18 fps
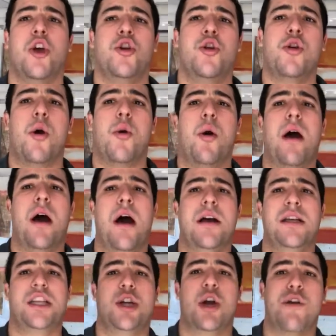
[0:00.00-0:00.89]
You go
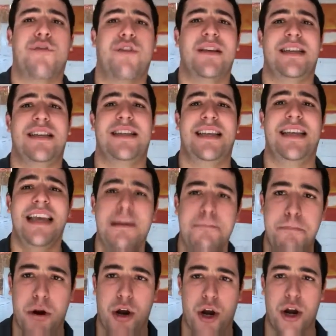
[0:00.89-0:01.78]
a surface
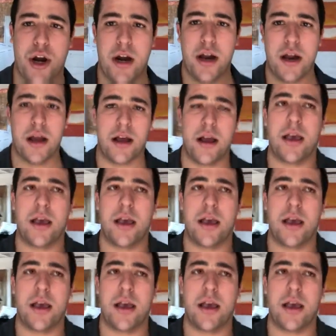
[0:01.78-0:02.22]
deeper